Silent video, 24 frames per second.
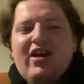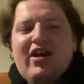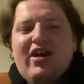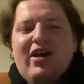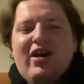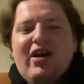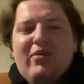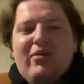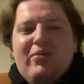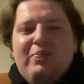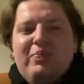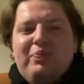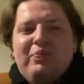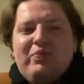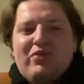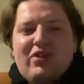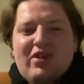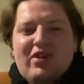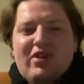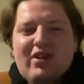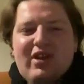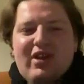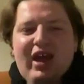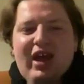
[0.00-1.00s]
And
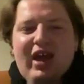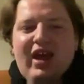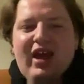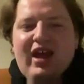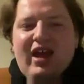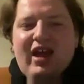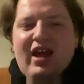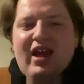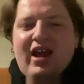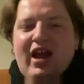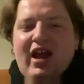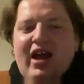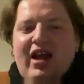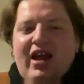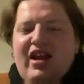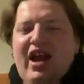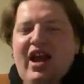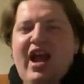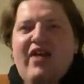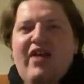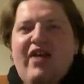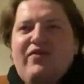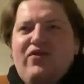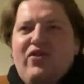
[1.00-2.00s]

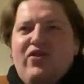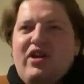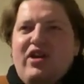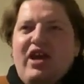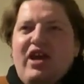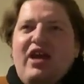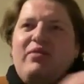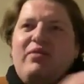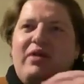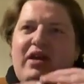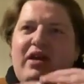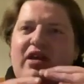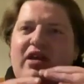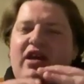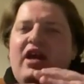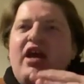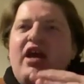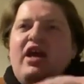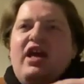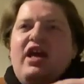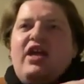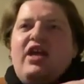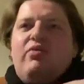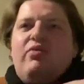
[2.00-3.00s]
every game
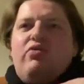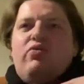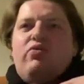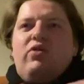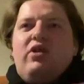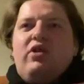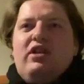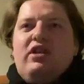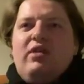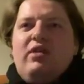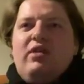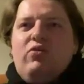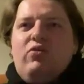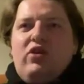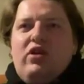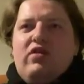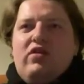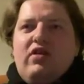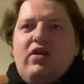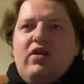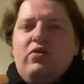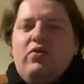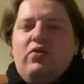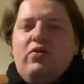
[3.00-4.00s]
he was one of them
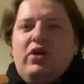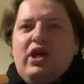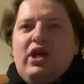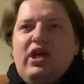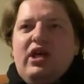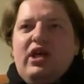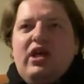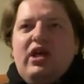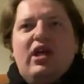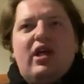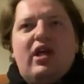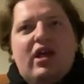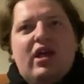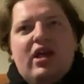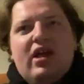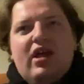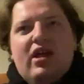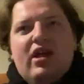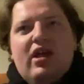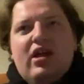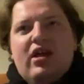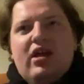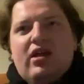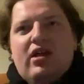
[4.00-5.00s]
ones that we,
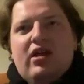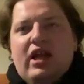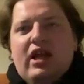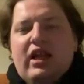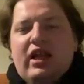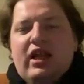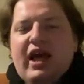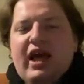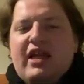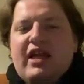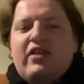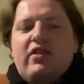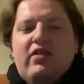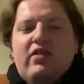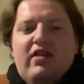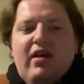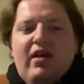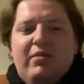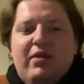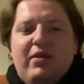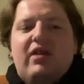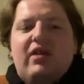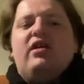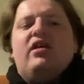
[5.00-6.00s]
like the
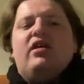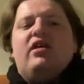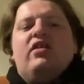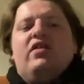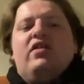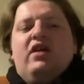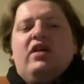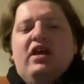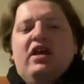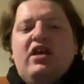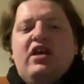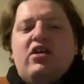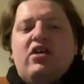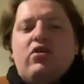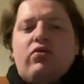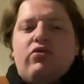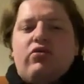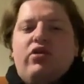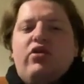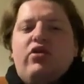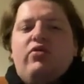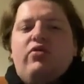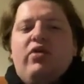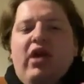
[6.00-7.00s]
Sam Underhill thing, he
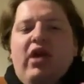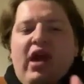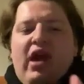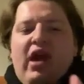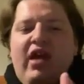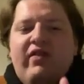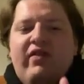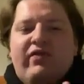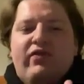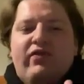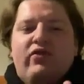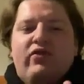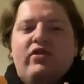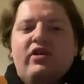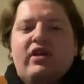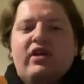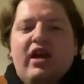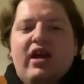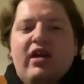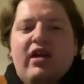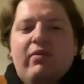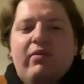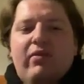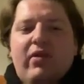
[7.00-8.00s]
grew every
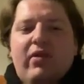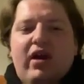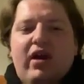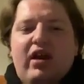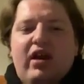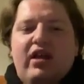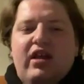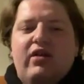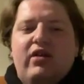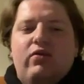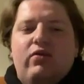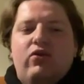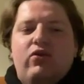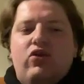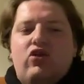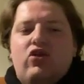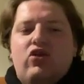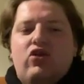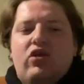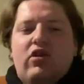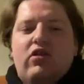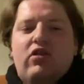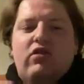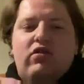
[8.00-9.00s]
game, and he was
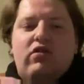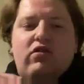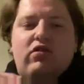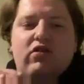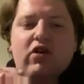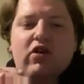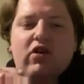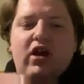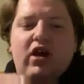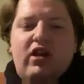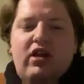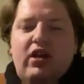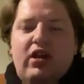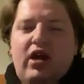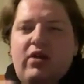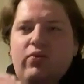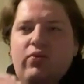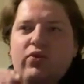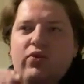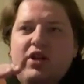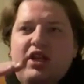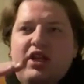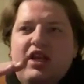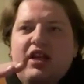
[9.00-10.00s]
just so.
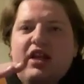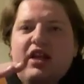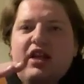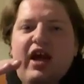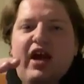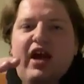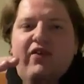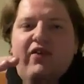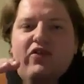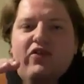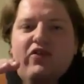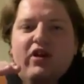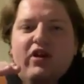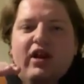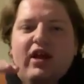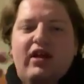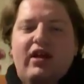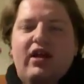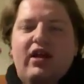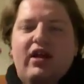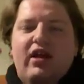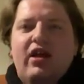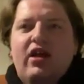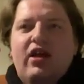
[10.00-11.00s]
And when he left, you're
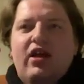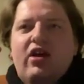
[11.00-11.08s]
like,